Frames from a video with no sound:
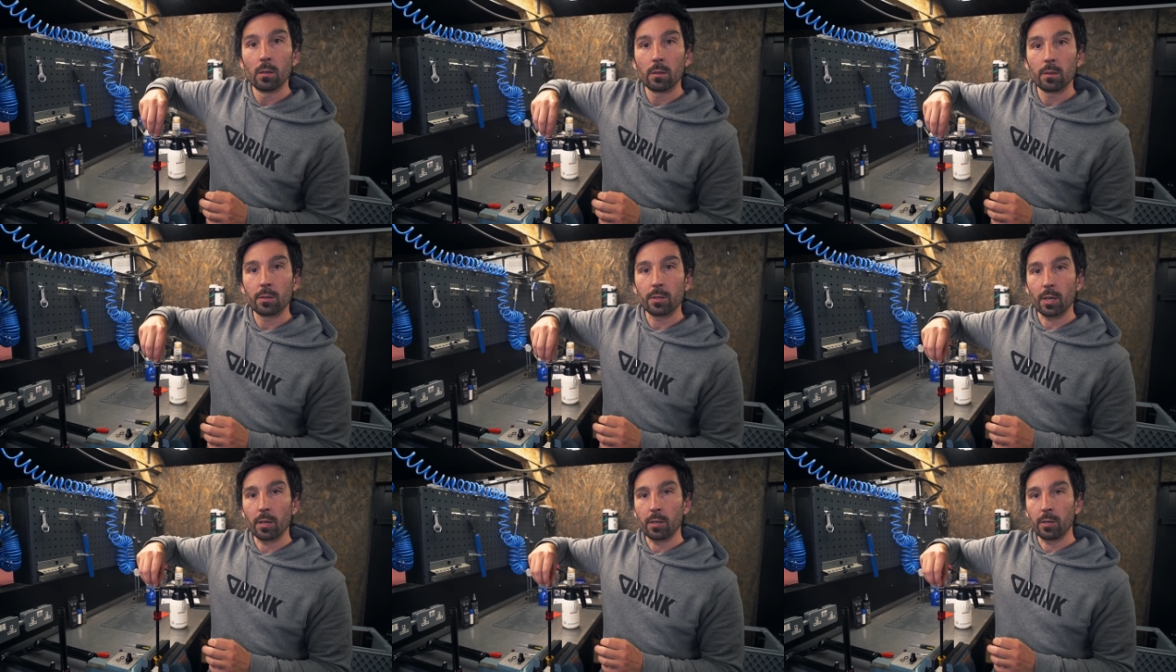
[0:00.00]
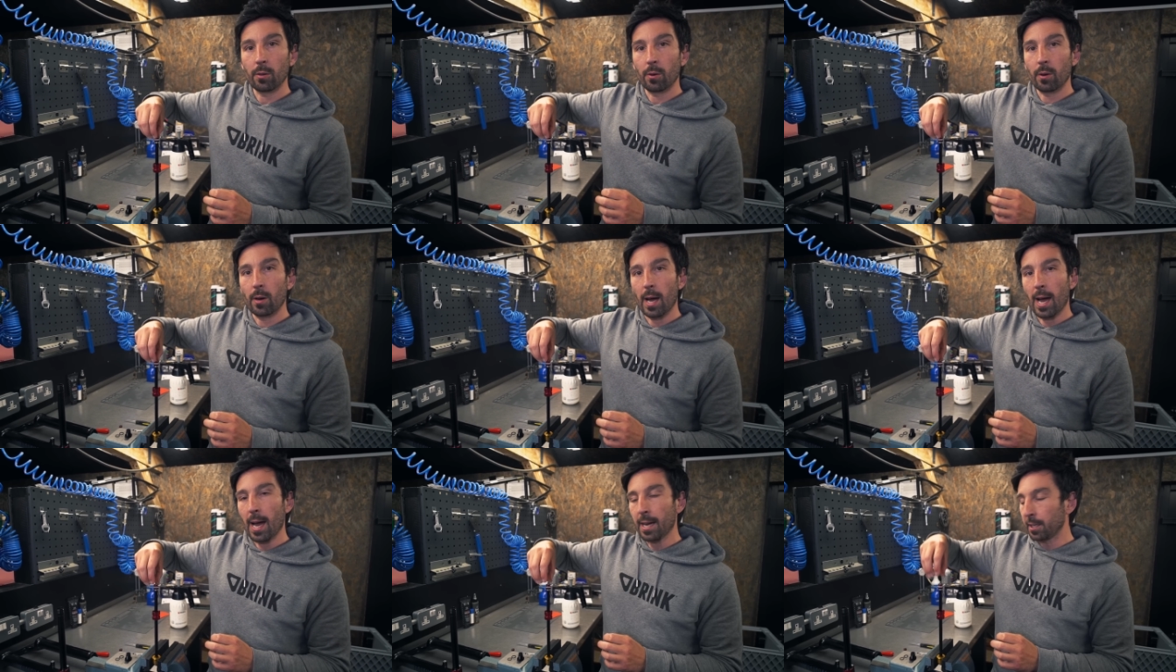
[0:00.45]
So
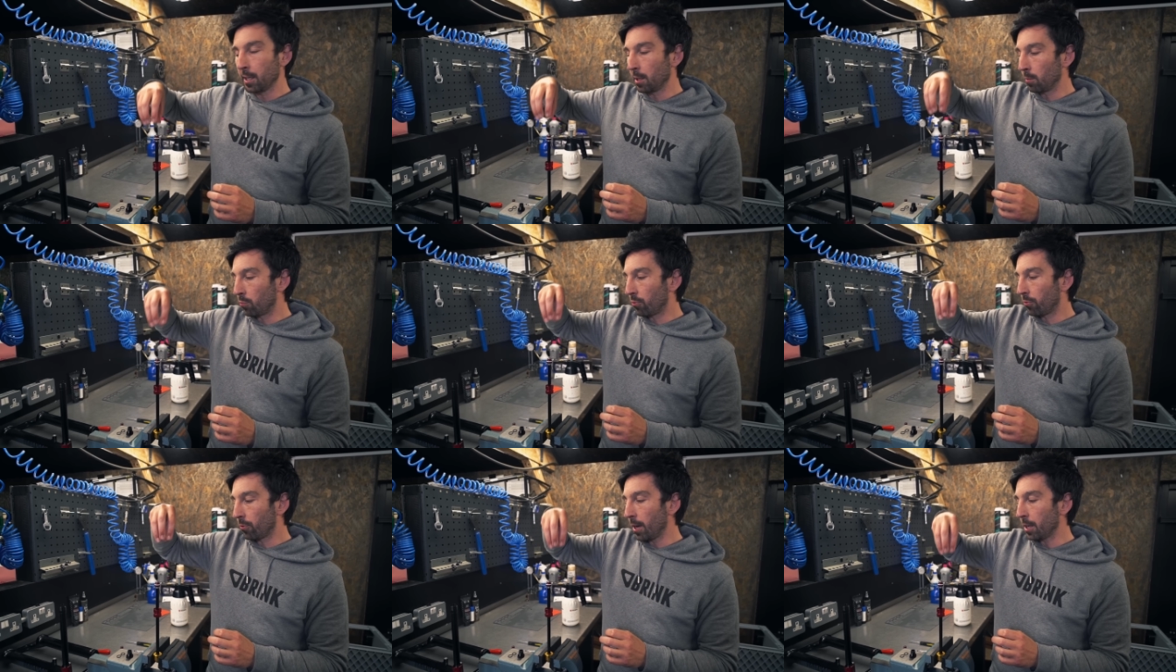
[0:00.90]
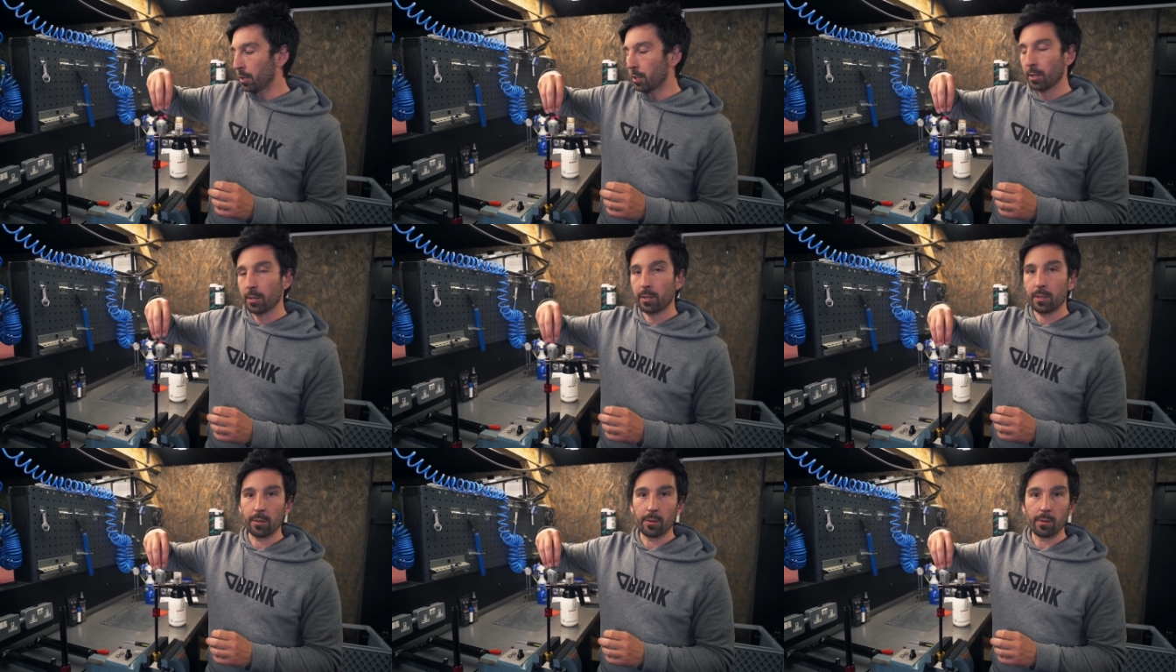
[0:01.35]
you're adding
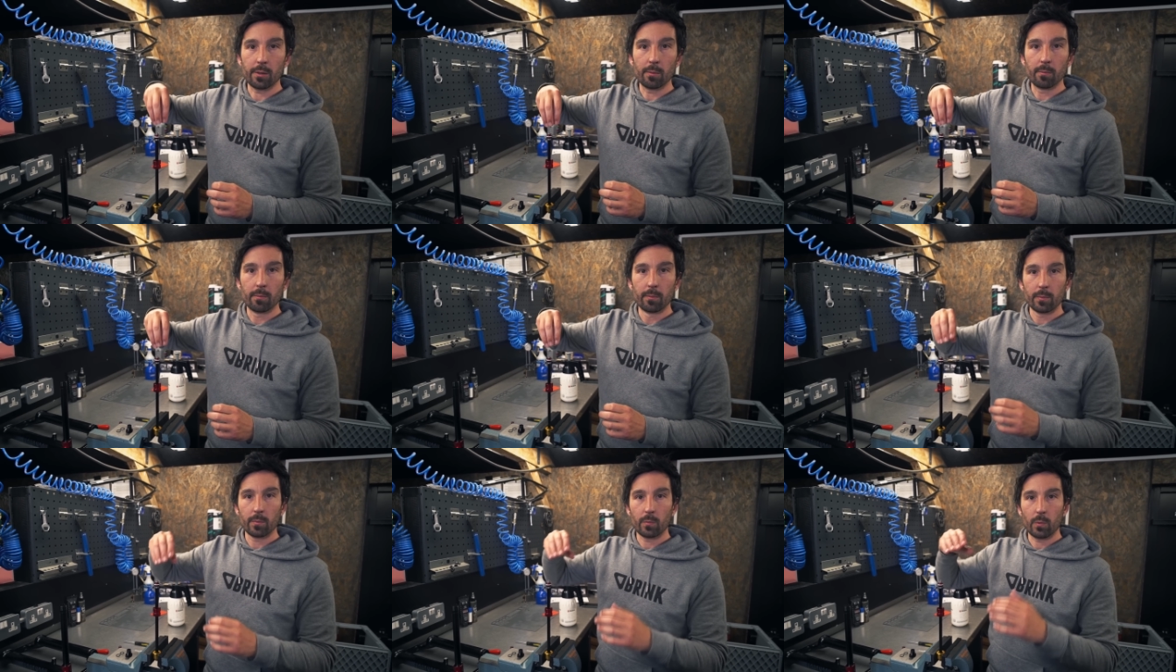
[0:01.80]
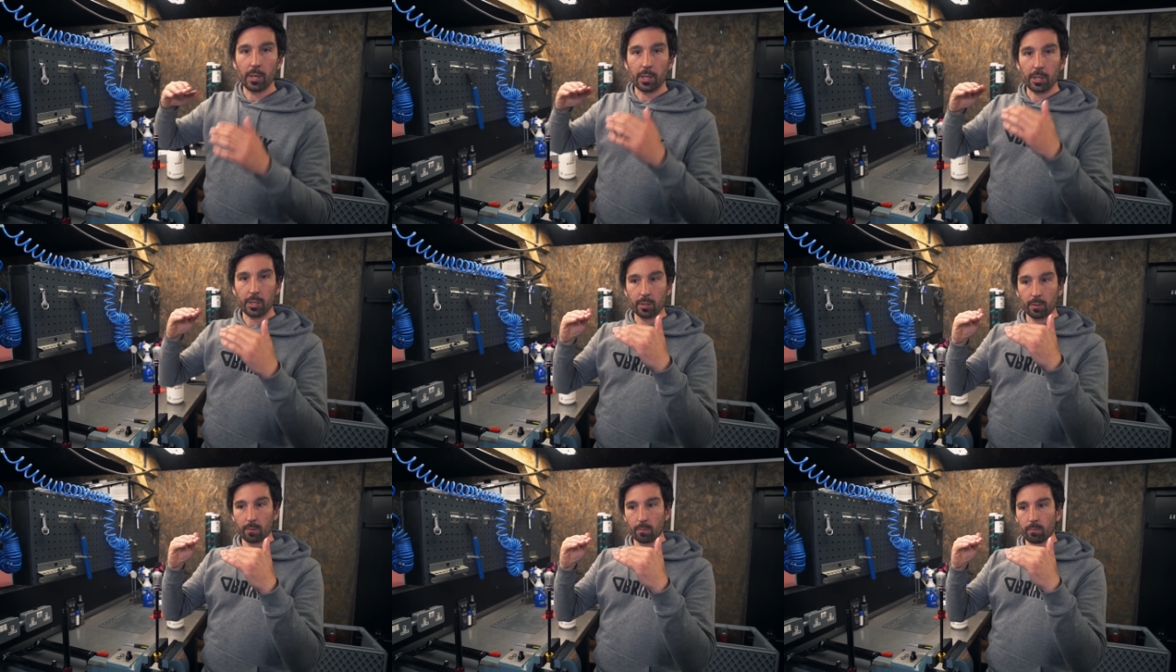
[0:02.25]
pressure to them,
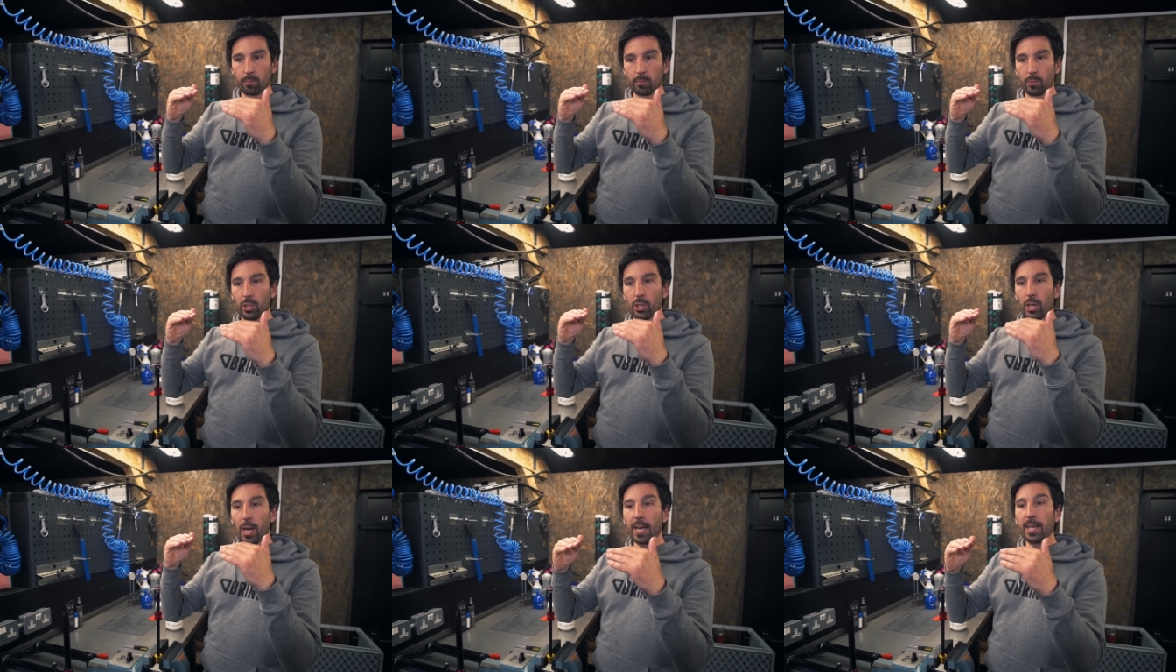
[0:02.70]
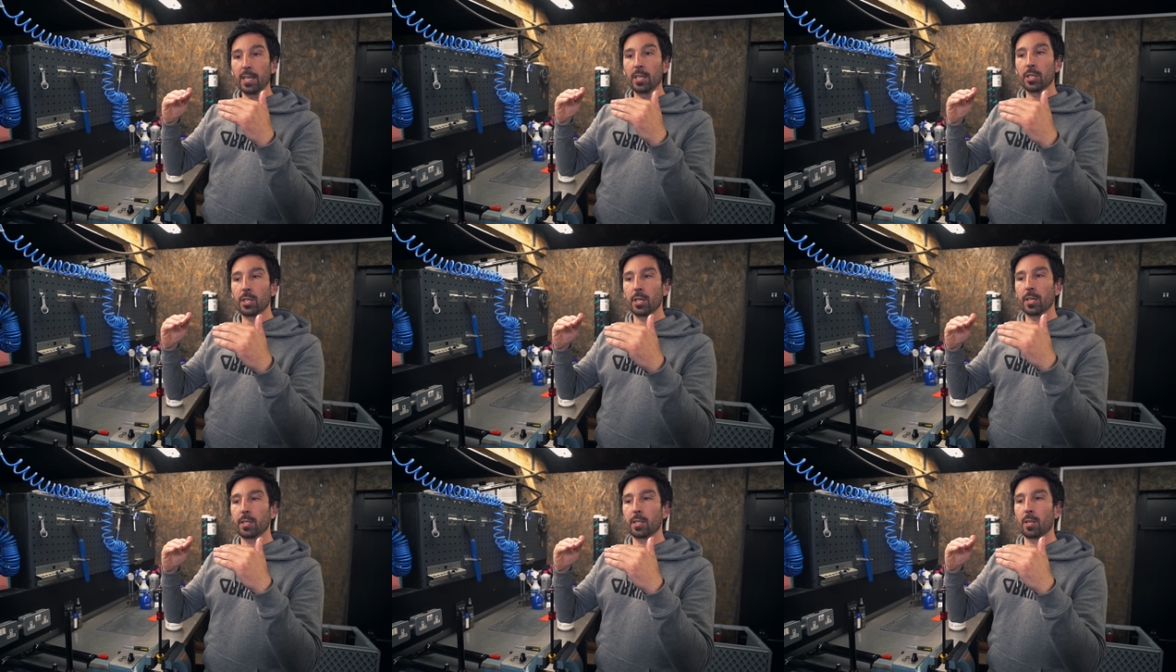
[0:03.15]
which
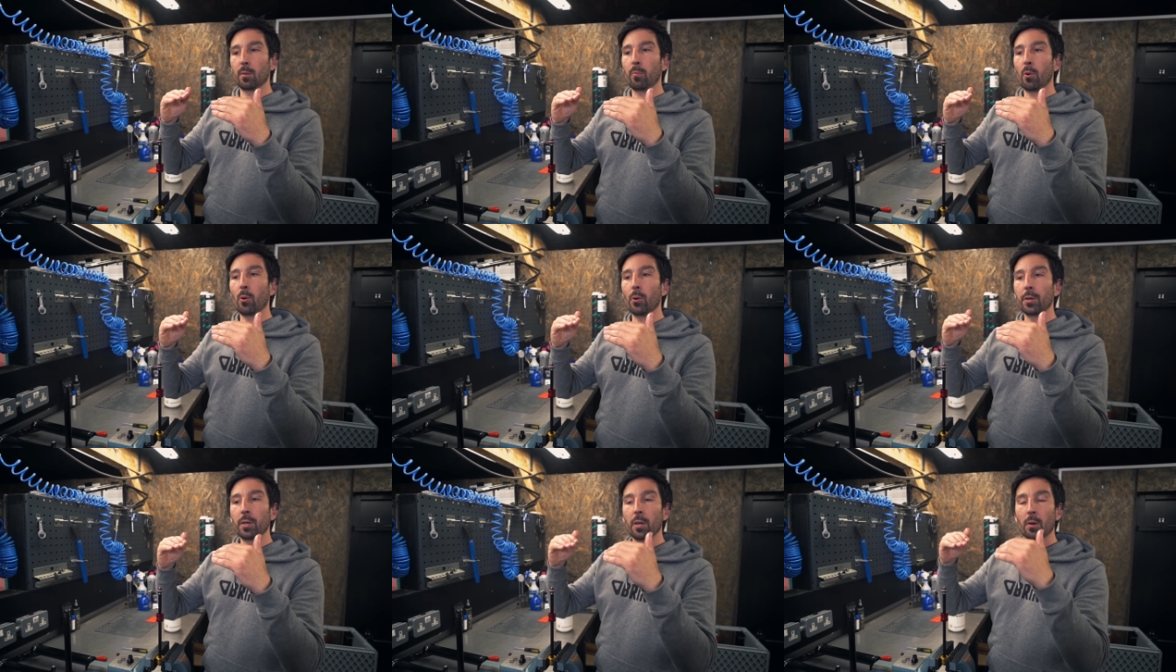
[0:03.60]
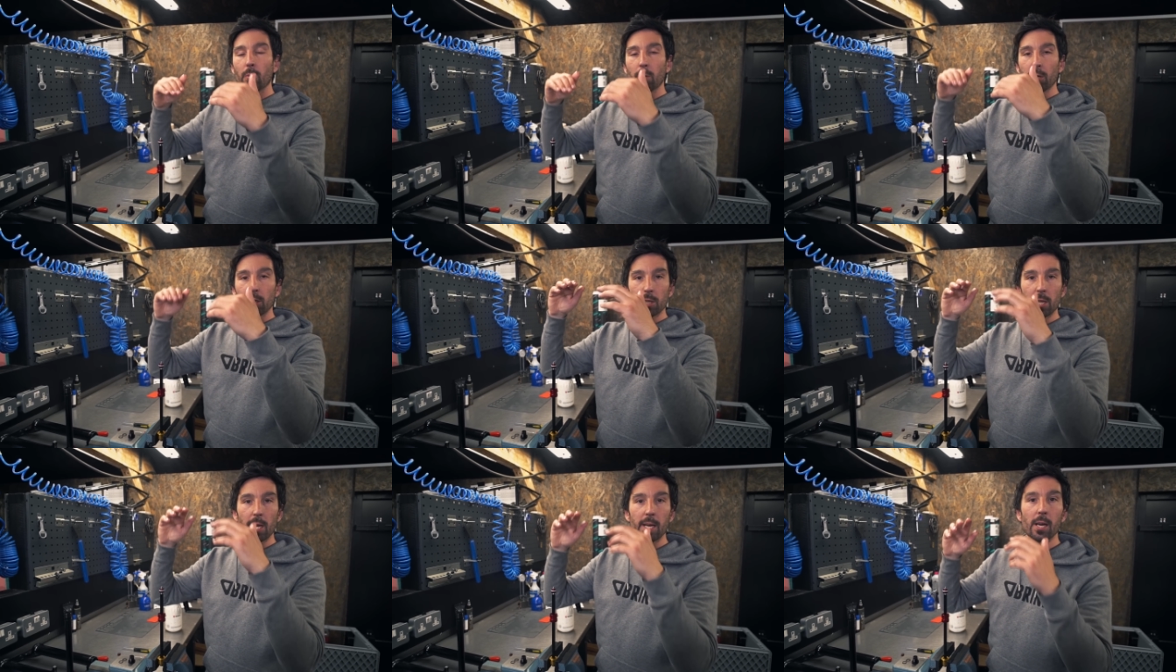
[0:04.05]
changes the point at
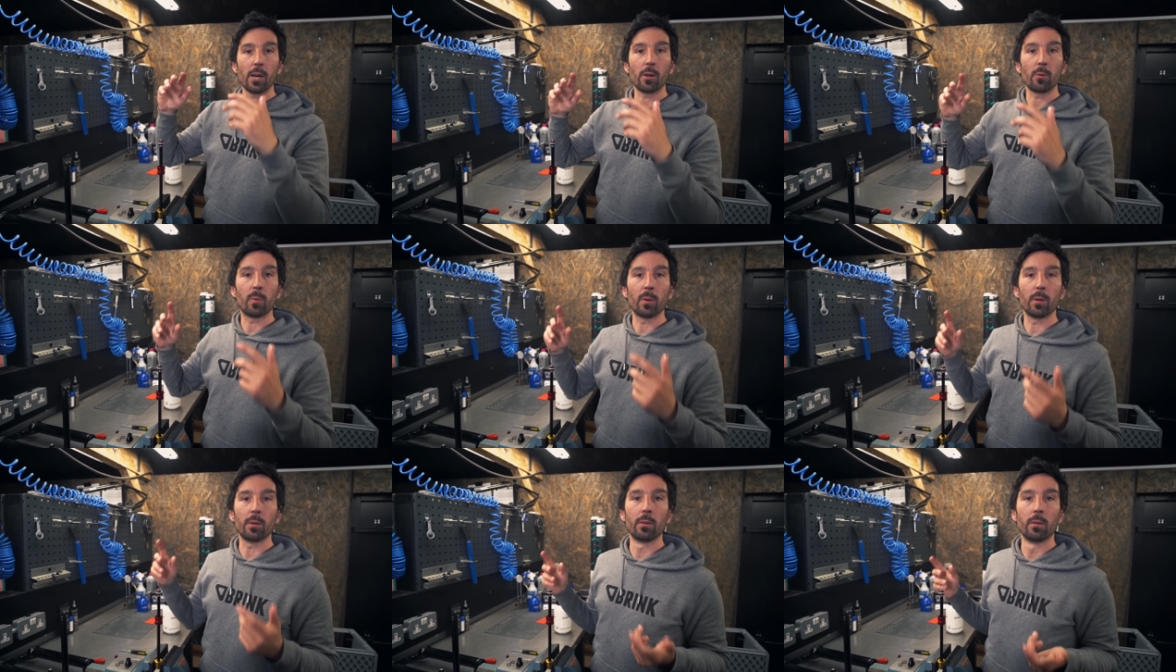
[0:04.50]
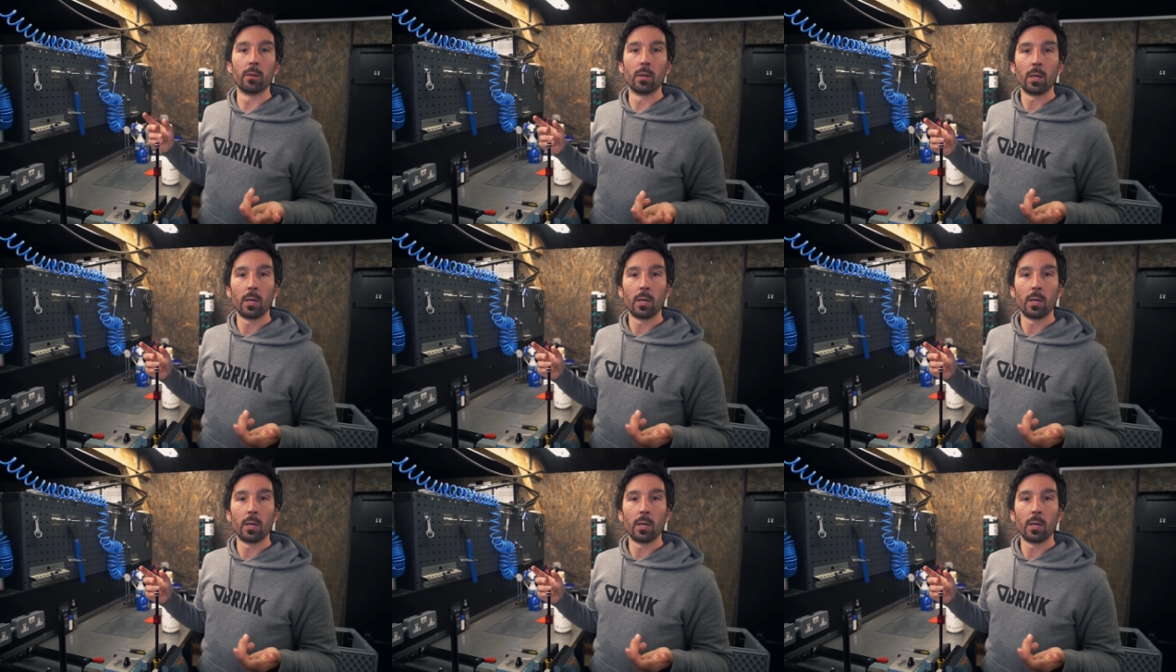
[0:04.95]
which they open.